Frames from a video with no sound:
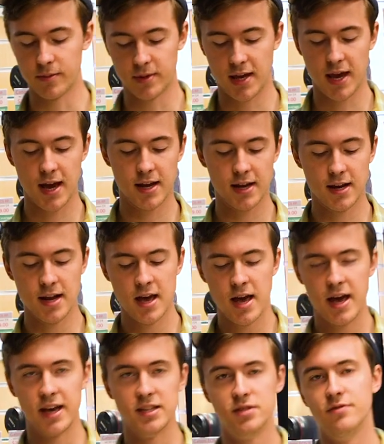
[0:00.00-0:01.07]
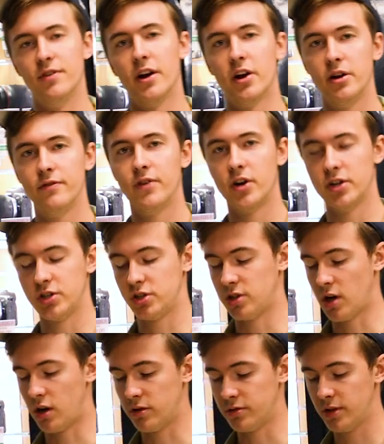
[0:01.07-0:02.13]
from Canon, is very, very
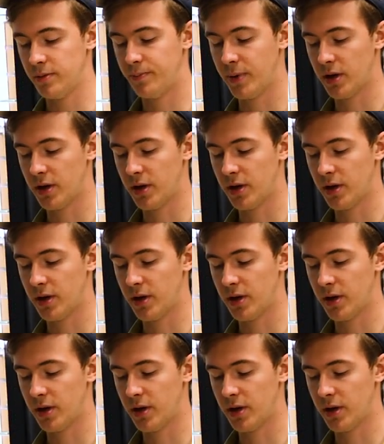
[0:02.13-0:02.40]
solidly